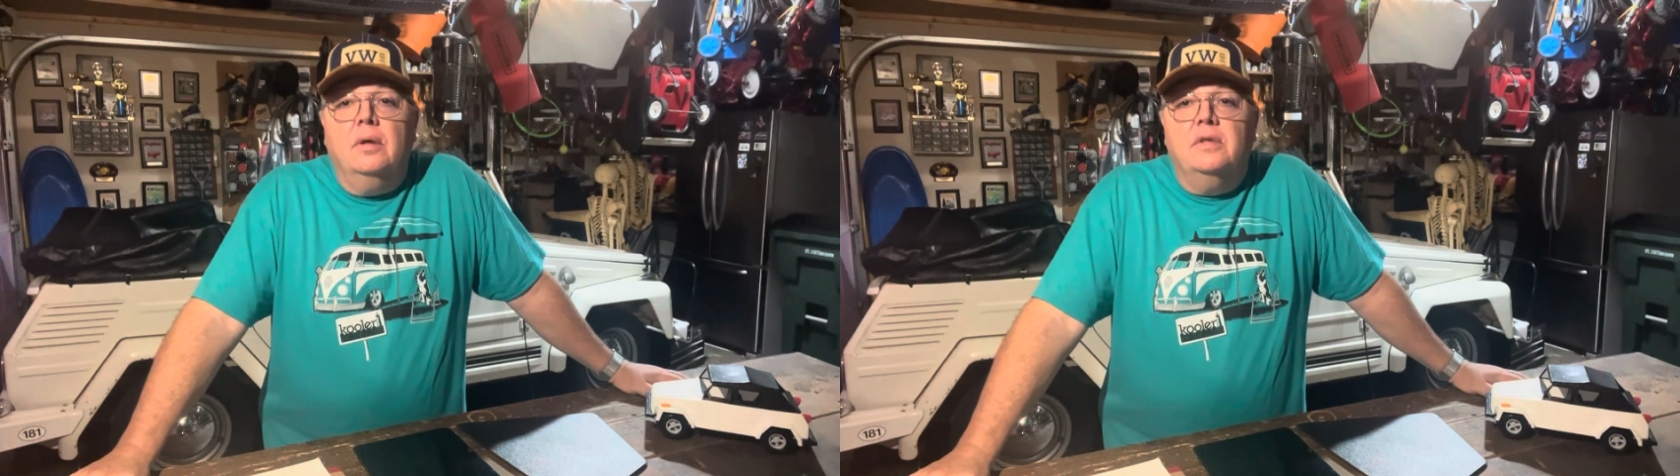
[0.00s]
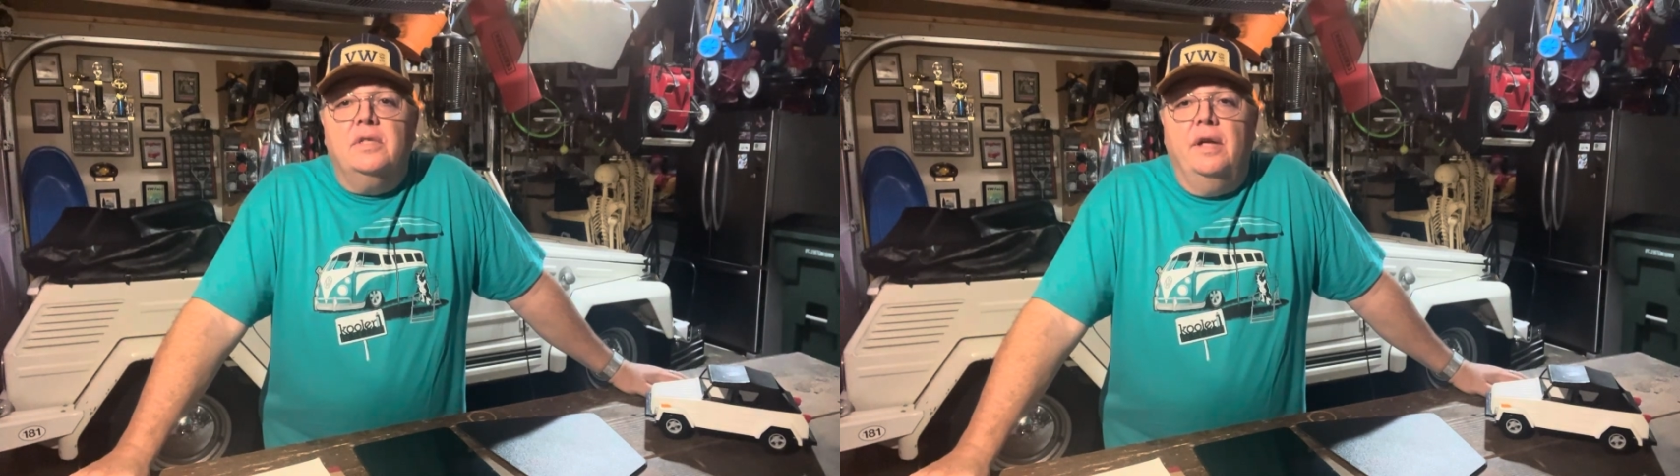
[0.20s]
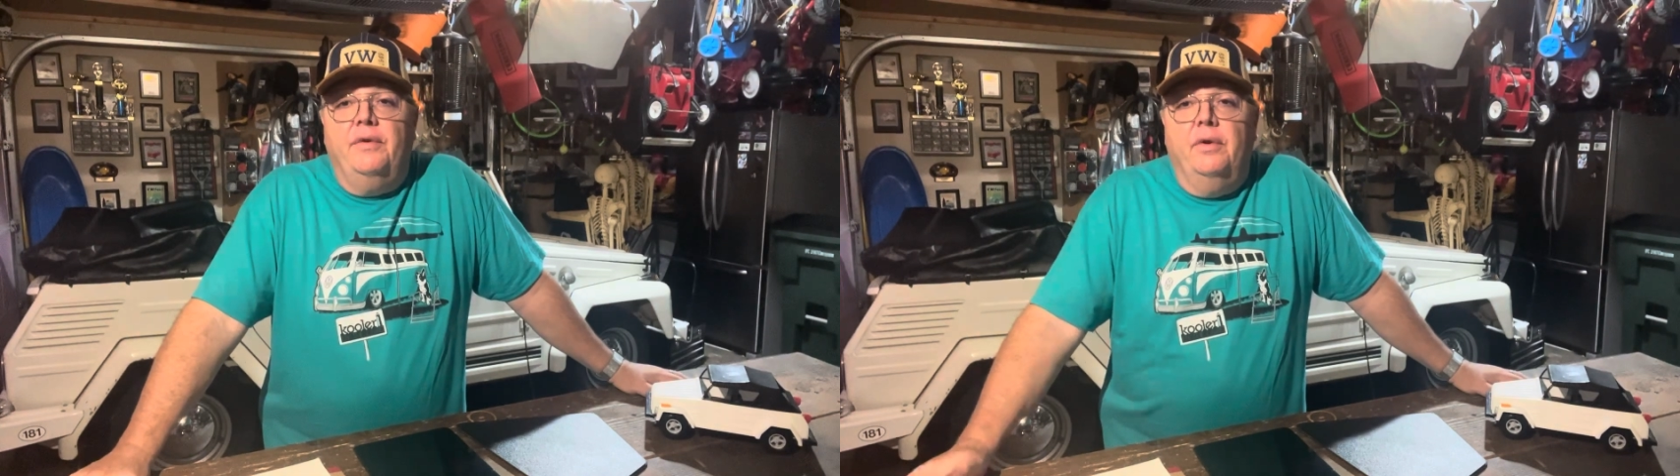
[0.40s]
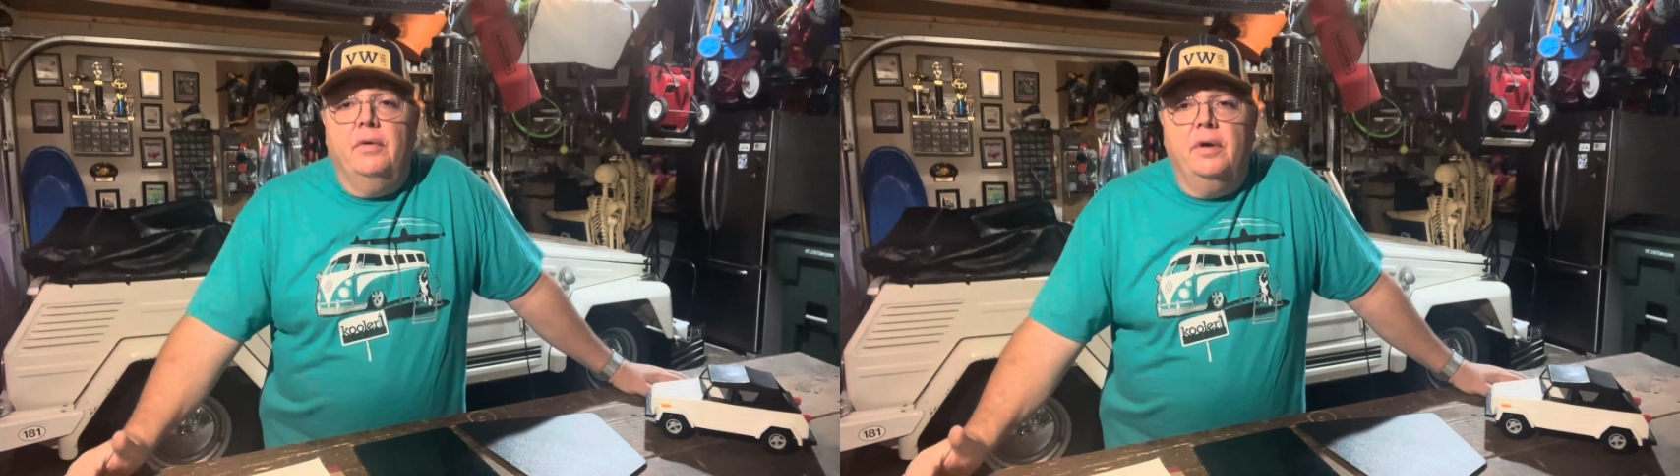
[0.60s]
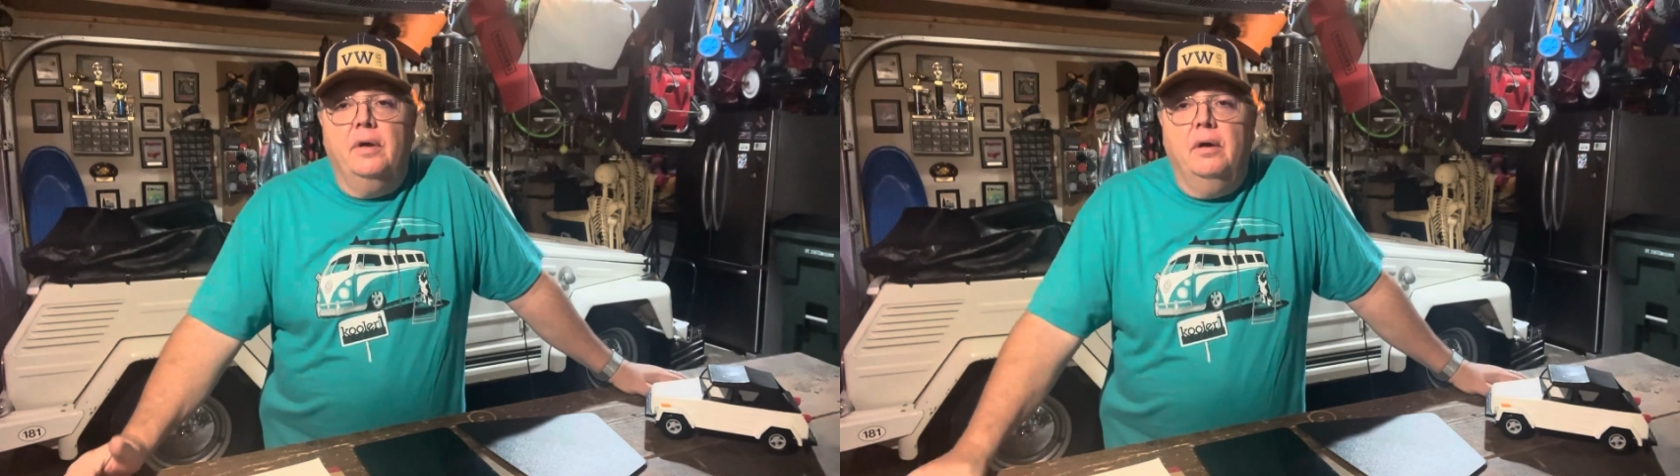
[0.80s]
a stereo
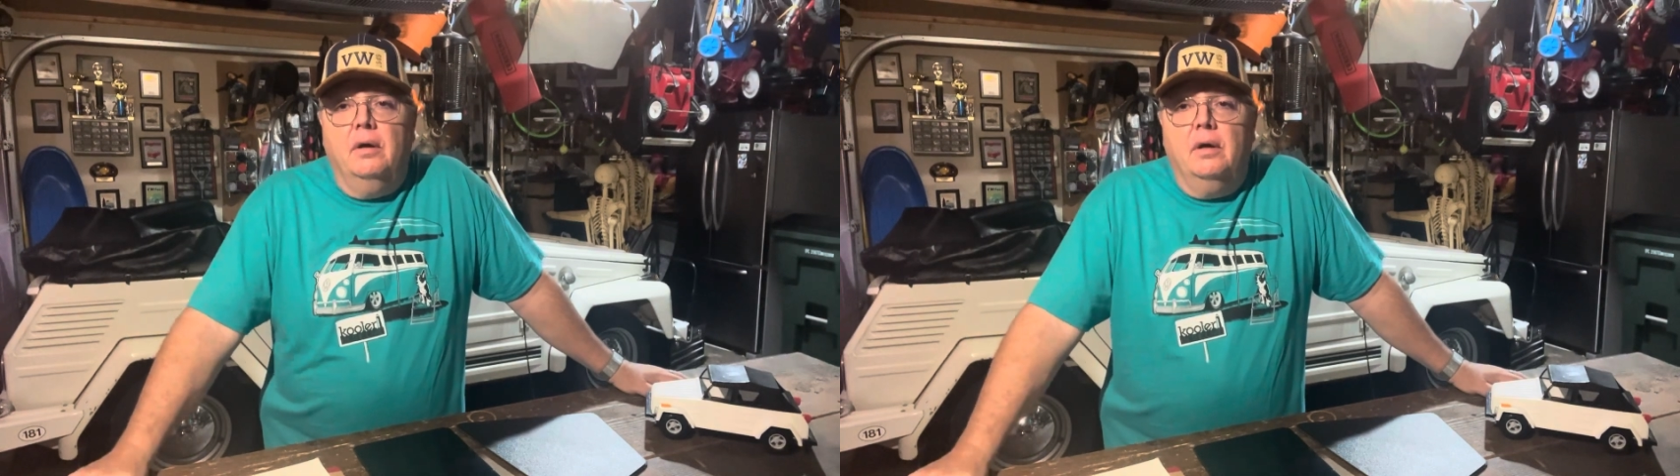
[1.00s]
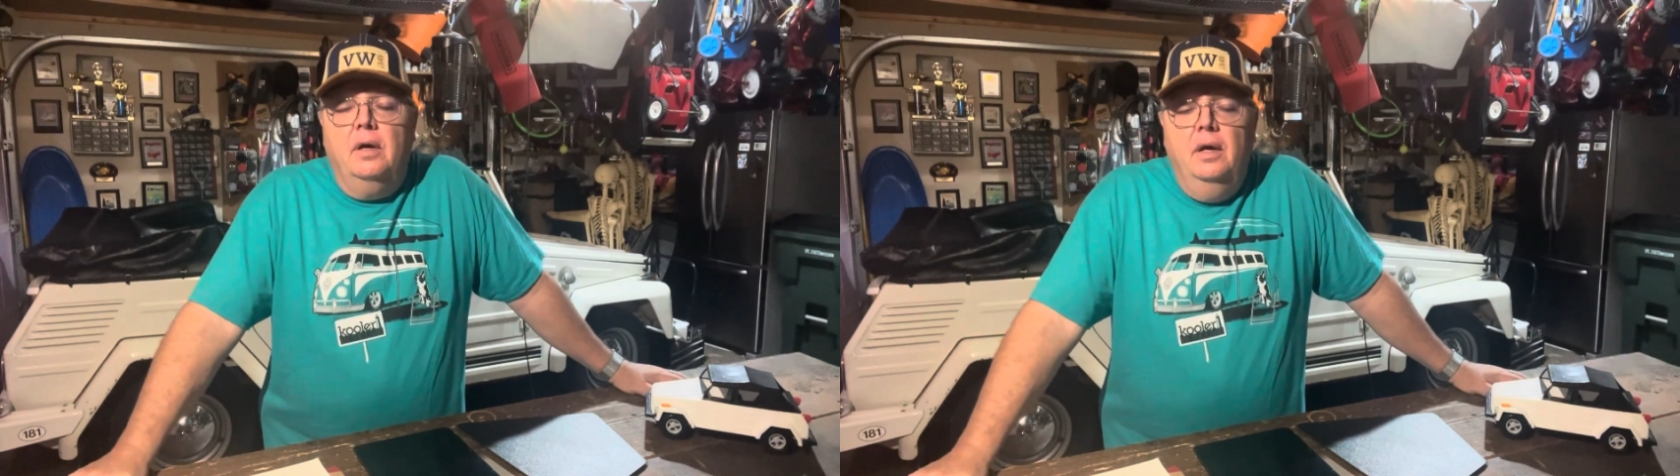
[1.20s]
on the car,